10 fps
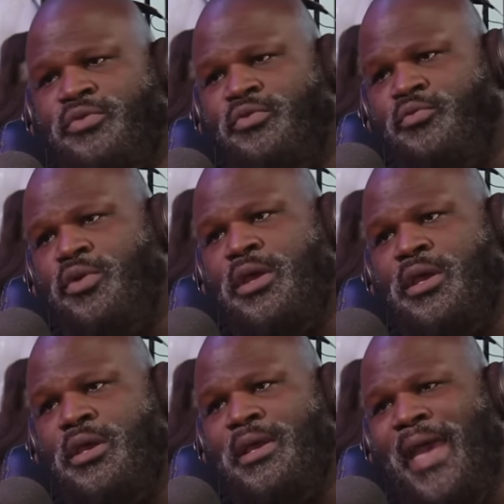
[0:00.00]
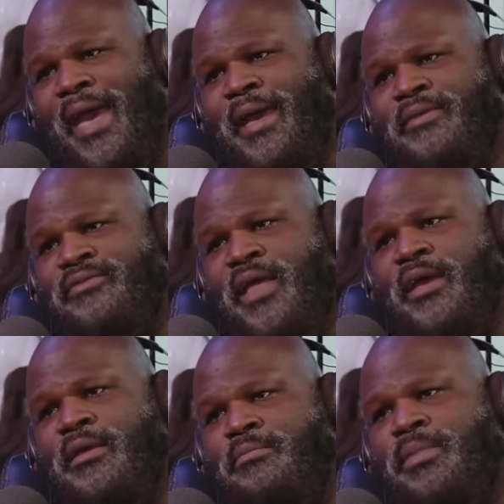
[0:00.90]
three guys that
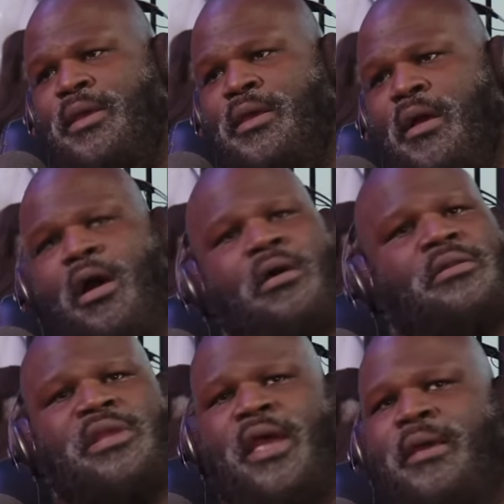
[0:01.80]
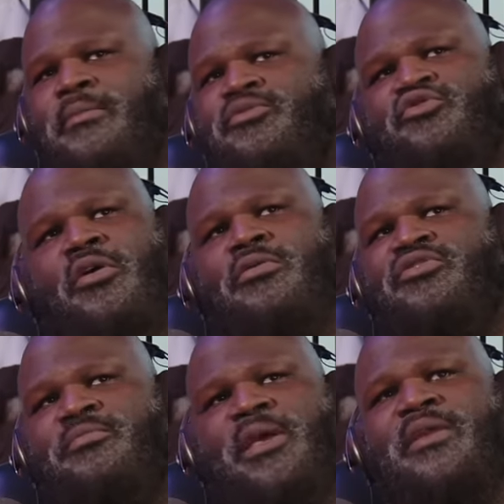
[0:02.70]
could be all-time
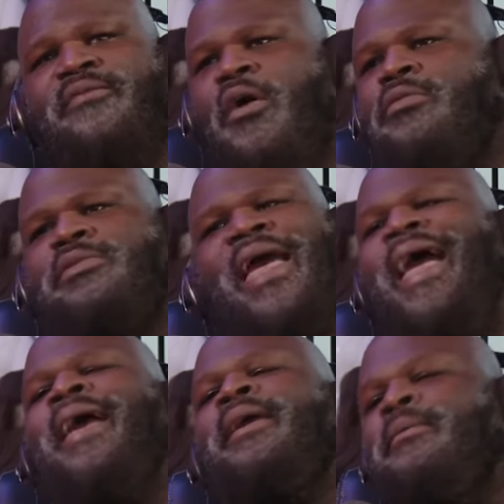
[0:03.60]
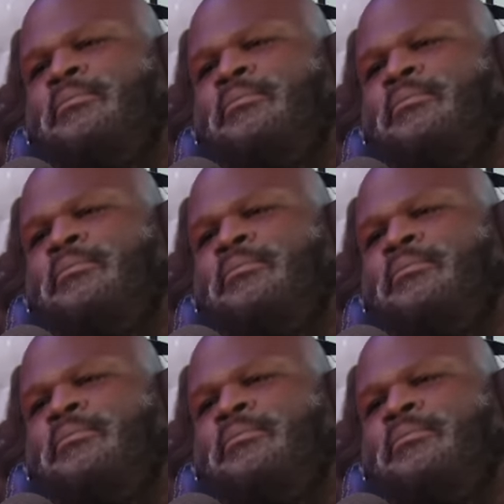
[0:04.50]
strongest men of all time.